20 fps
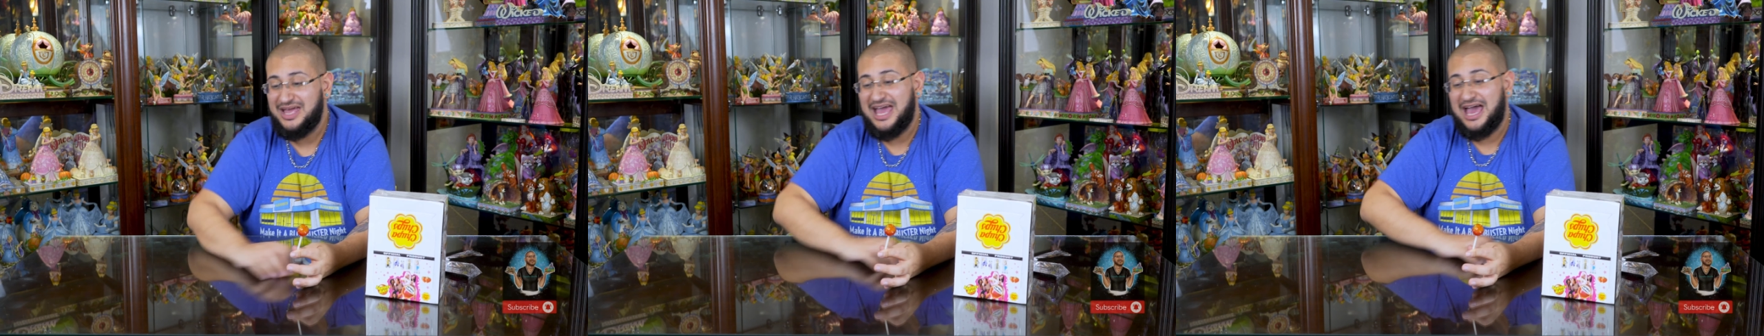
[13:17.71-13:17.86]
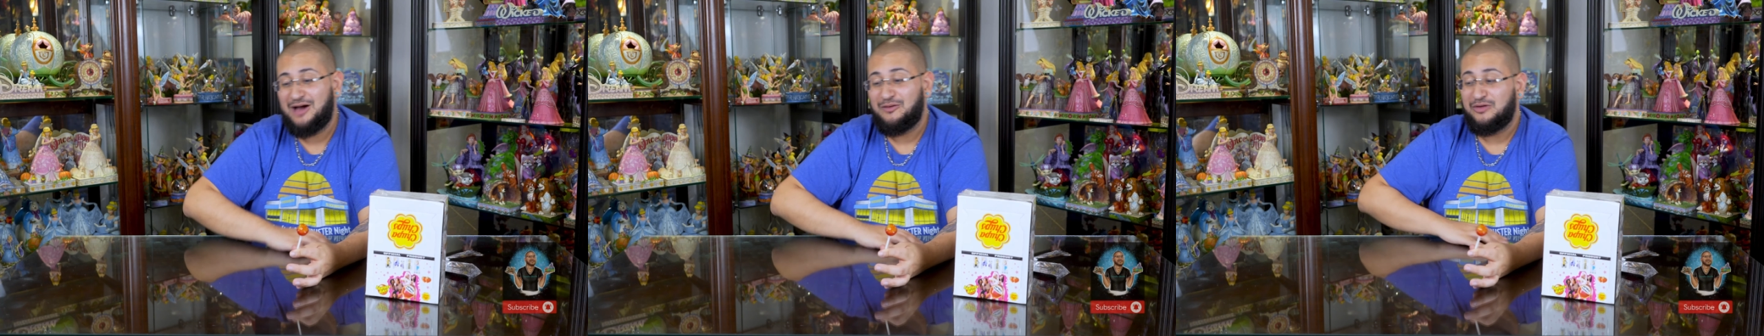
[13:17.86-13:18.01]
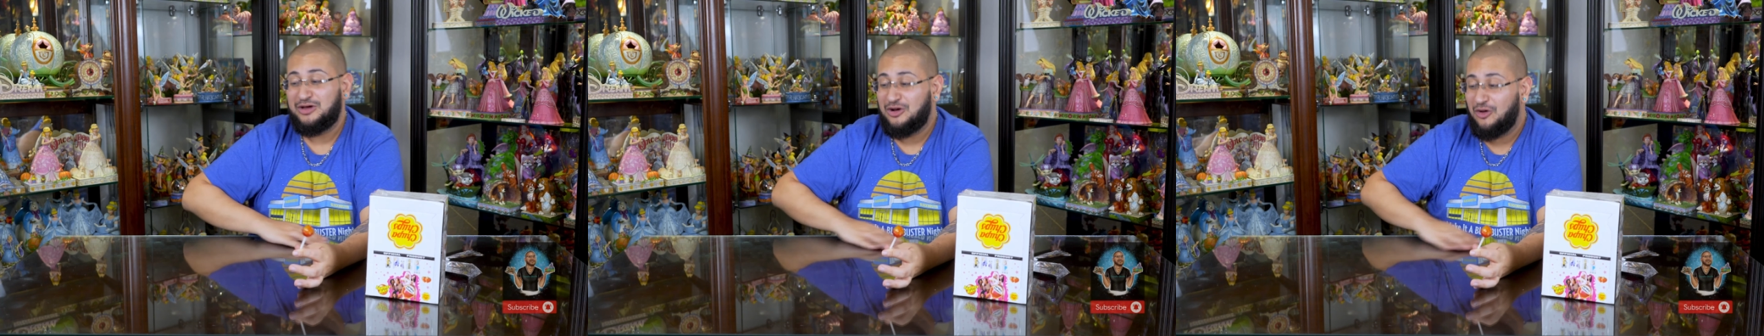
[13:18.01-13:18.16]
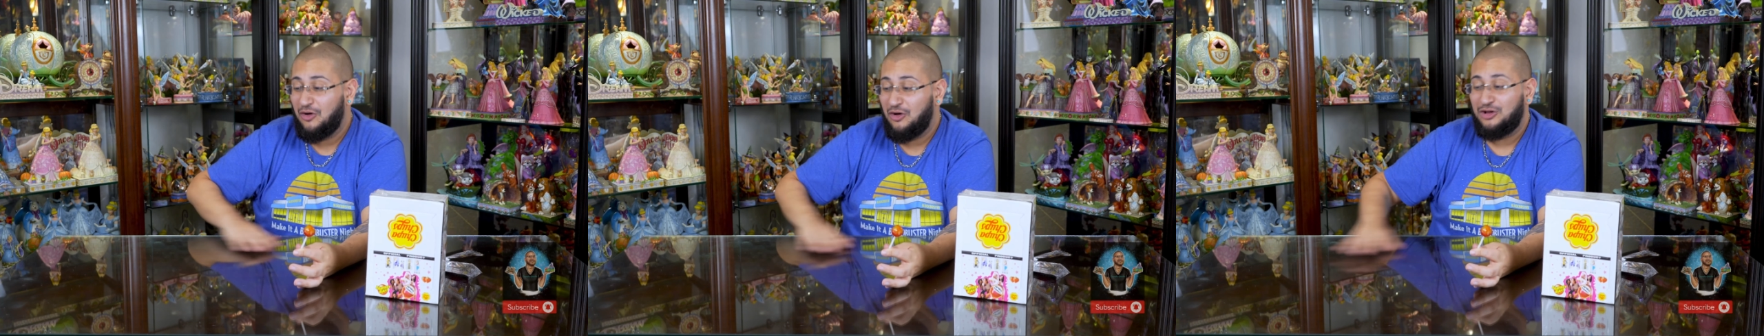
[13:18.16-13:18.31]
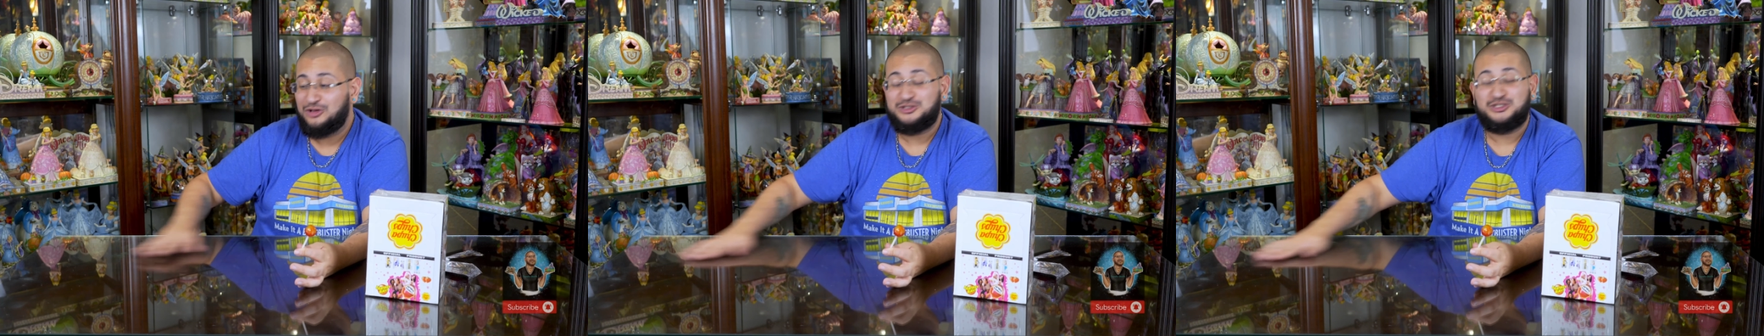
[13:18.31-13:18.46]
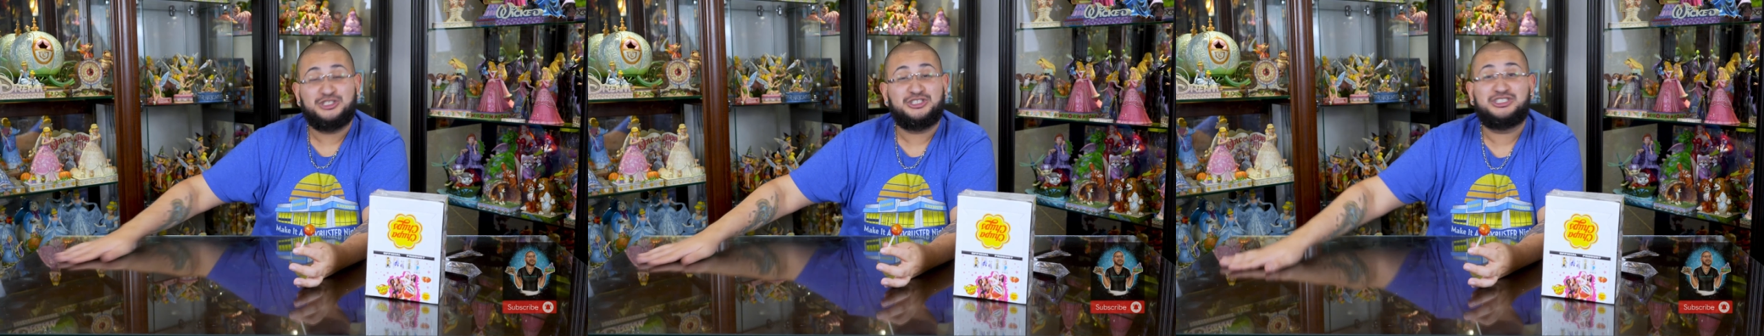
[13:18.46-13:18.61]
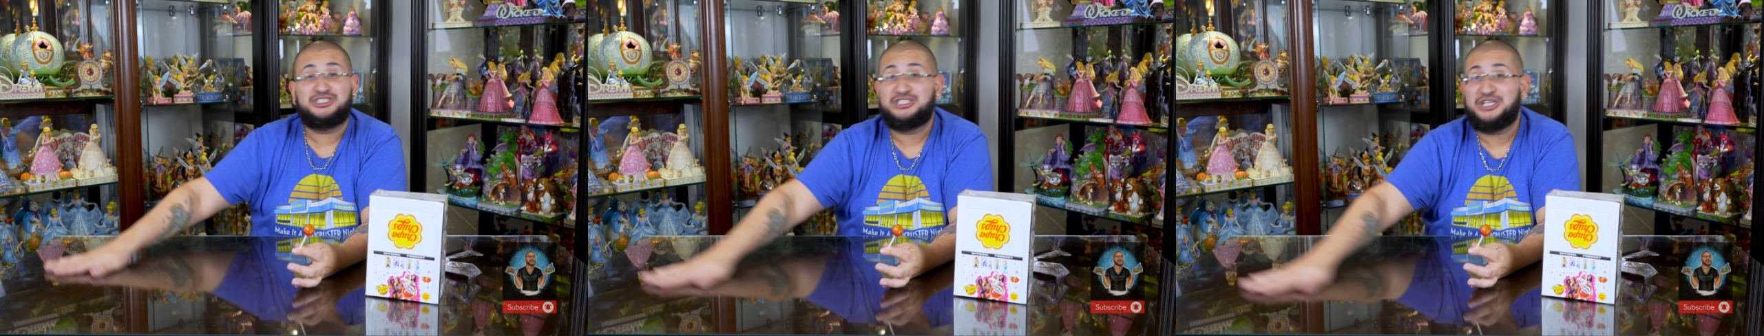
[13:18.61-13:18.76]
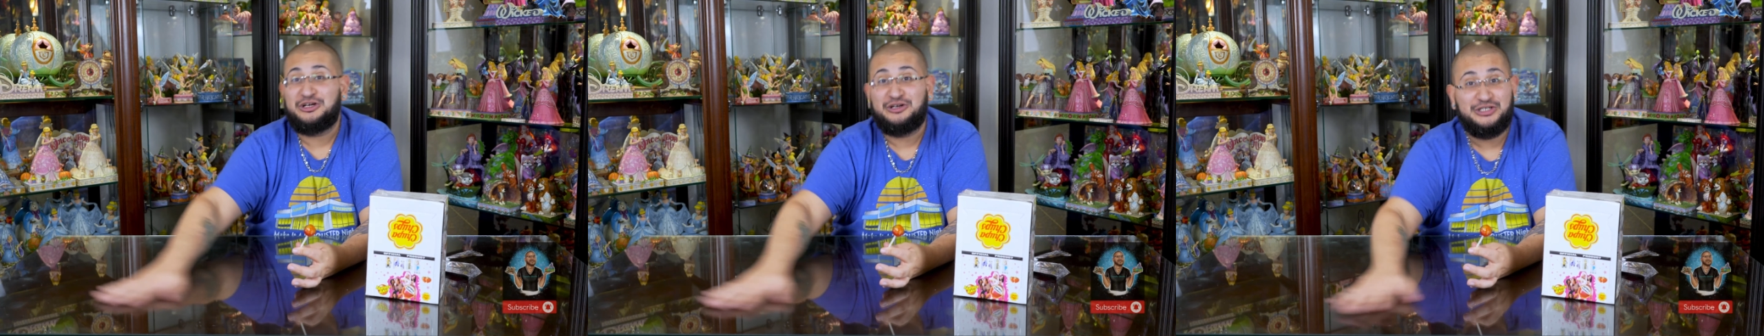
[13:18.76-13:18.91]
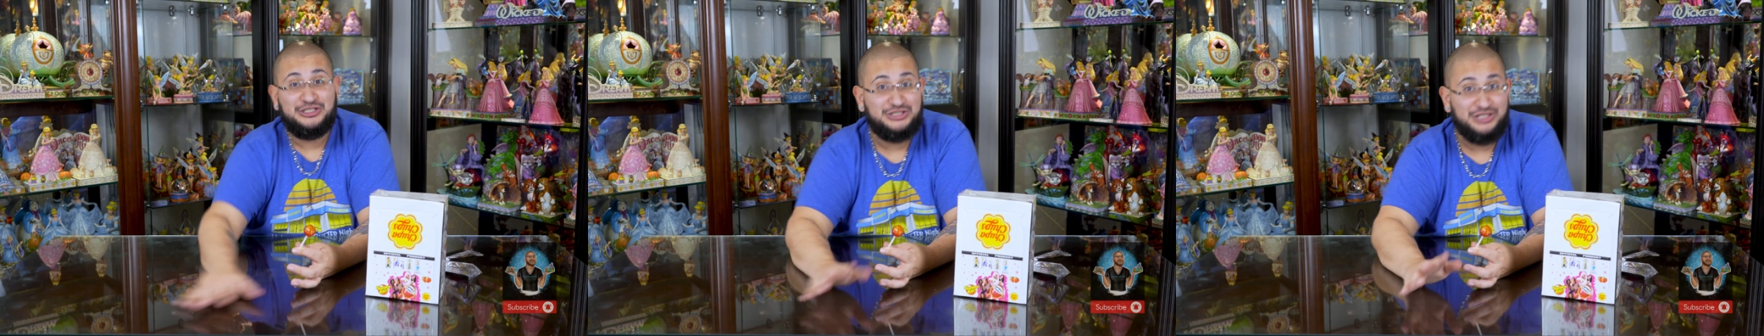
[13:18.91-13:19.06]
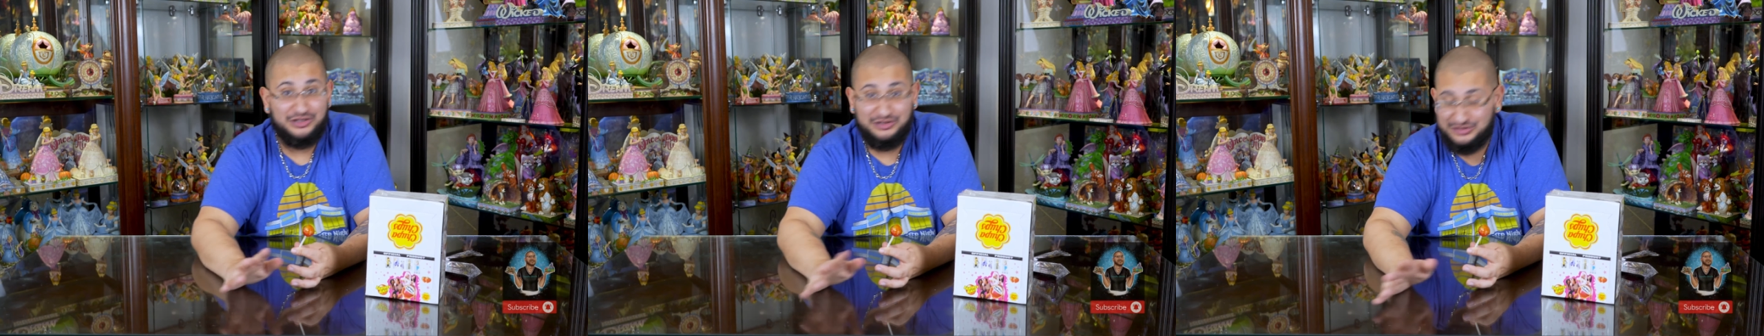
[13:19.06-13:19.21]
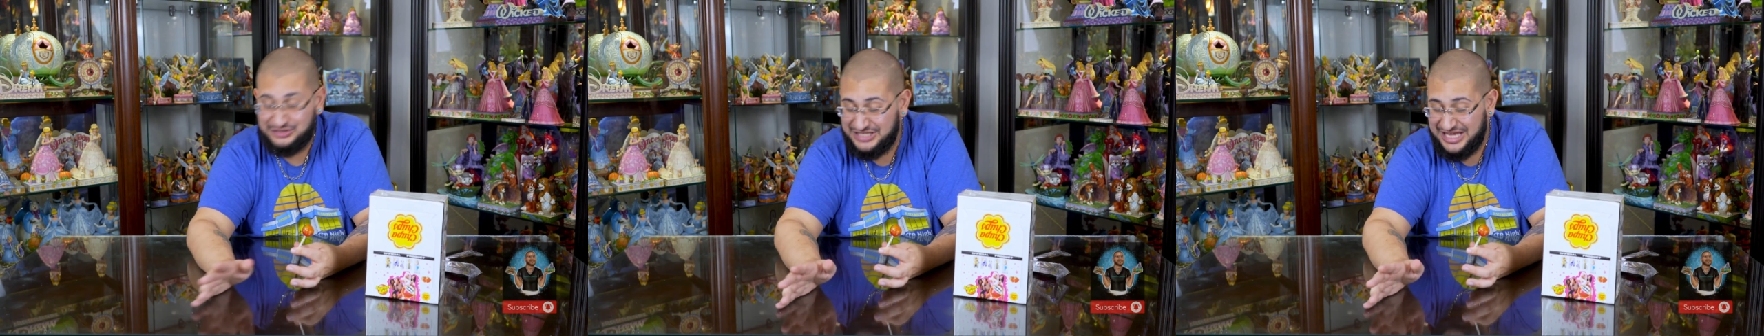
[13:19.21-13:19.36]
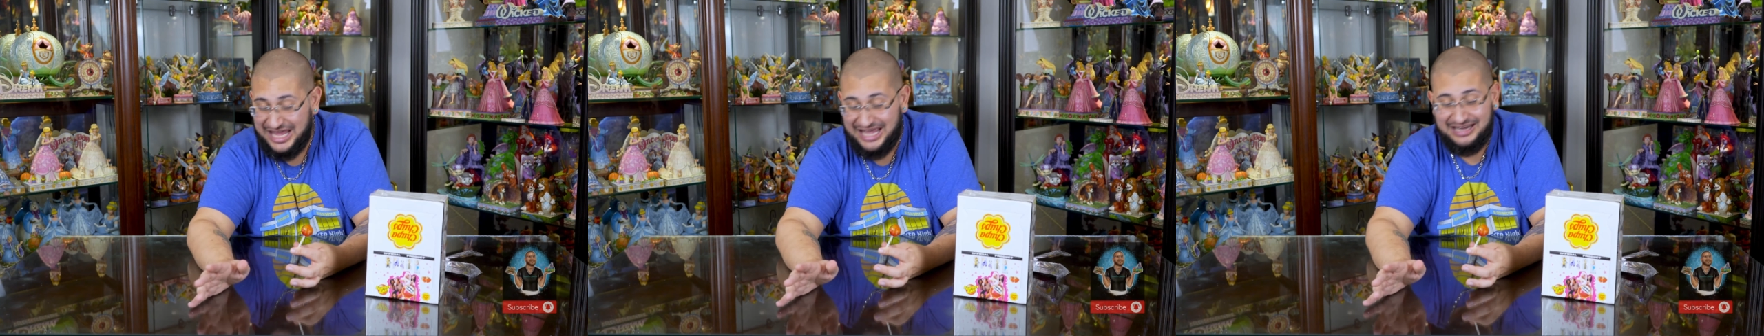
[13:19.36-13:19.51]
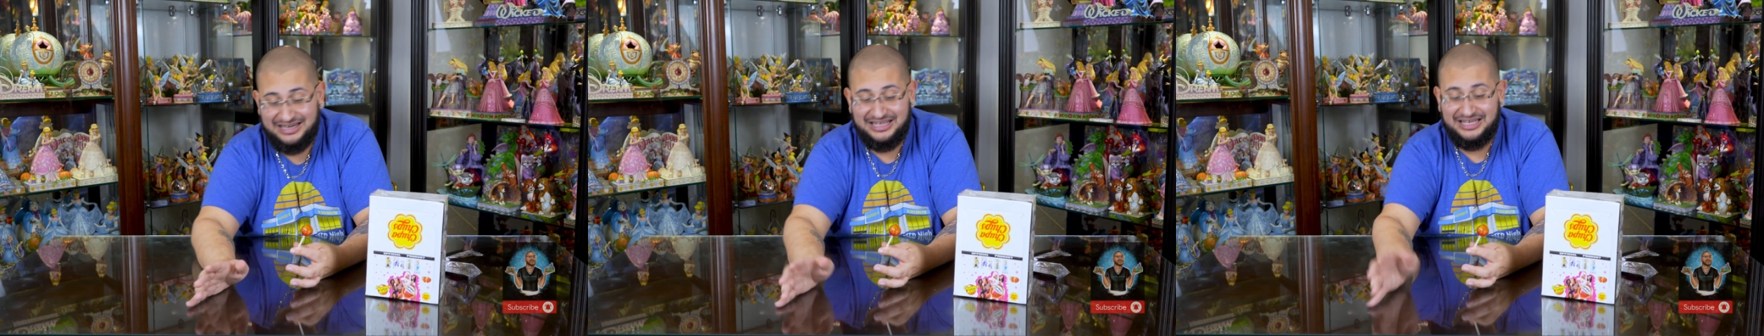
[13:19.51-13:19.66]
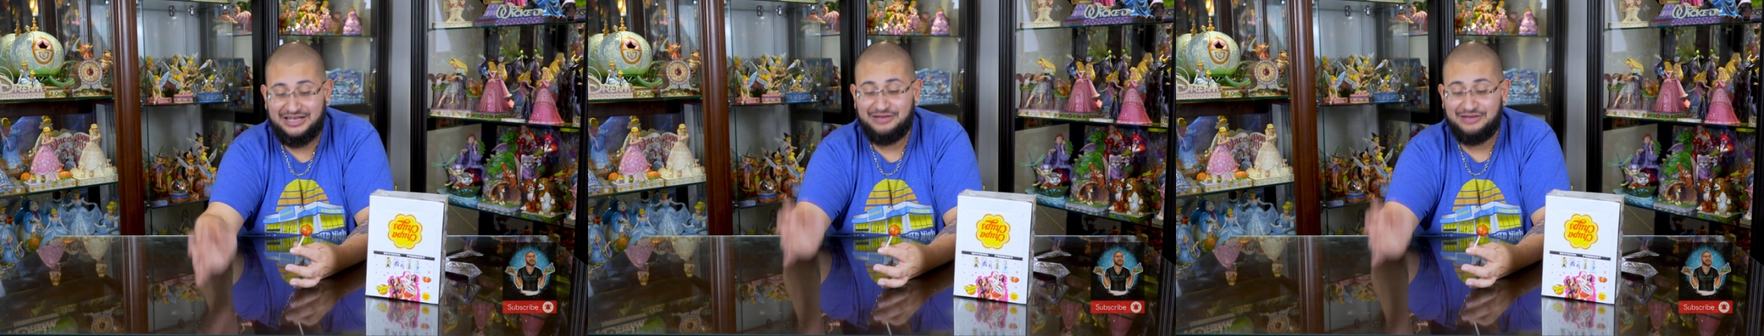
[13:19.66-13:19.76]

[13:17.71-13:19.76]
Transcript: and we all just share each other's candy.